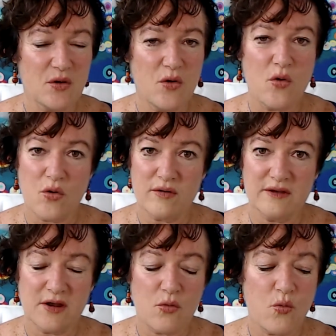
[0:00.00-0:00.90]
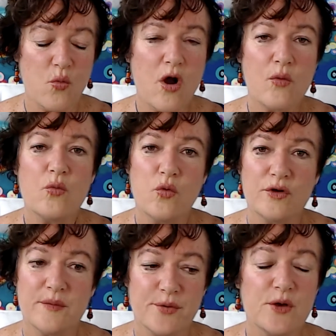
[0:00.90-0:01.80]
or what
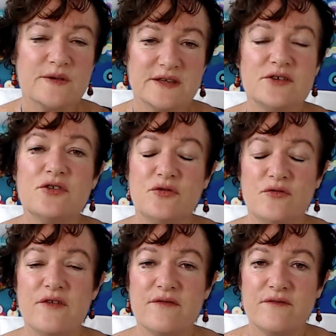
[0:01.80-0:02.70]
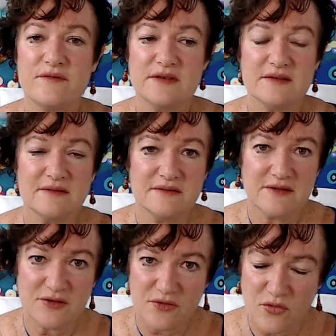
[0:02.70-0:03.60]
would a person
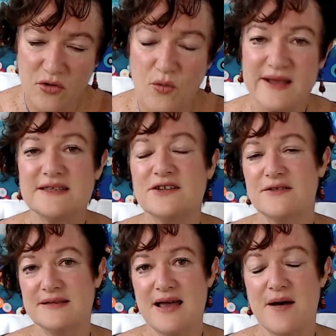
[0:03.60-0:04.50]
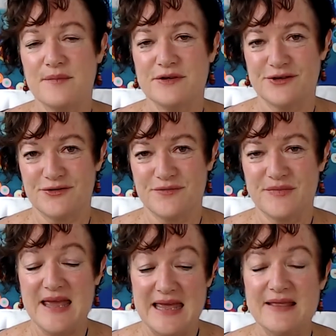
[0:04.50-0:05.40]
who always turns up do
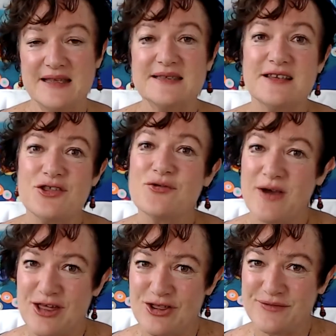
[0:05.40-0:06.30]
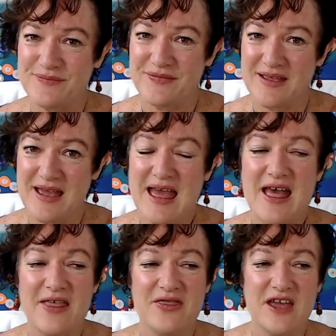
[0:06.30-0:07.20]
in this situation,
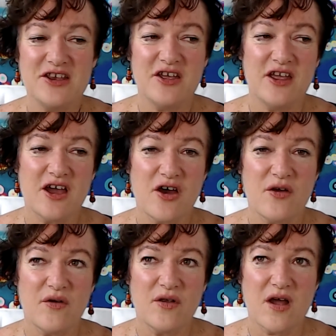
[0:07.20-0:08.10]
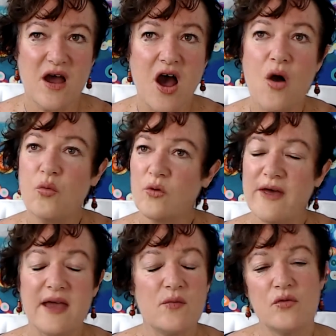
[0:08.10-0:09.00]
then you could go, oh, well,
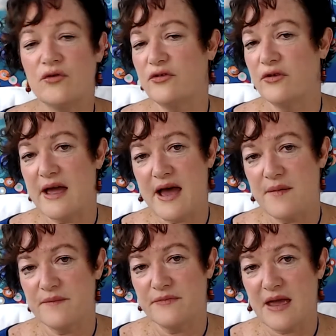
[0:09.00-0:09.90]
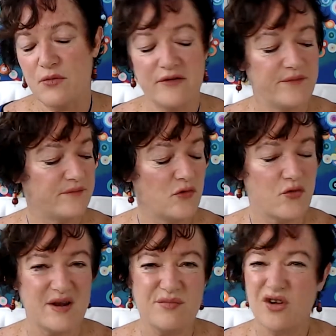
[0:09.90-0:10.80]
they would have
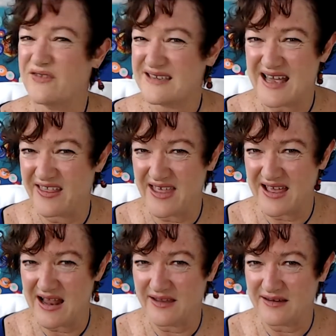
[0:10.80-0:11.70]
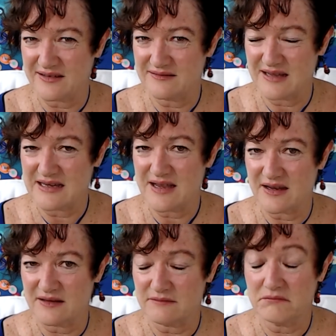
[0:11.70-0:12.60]
already blocked this out in their calendar and done
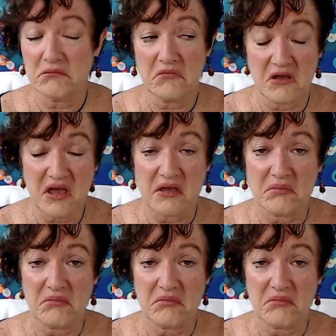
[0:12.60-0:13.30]
it. Okay,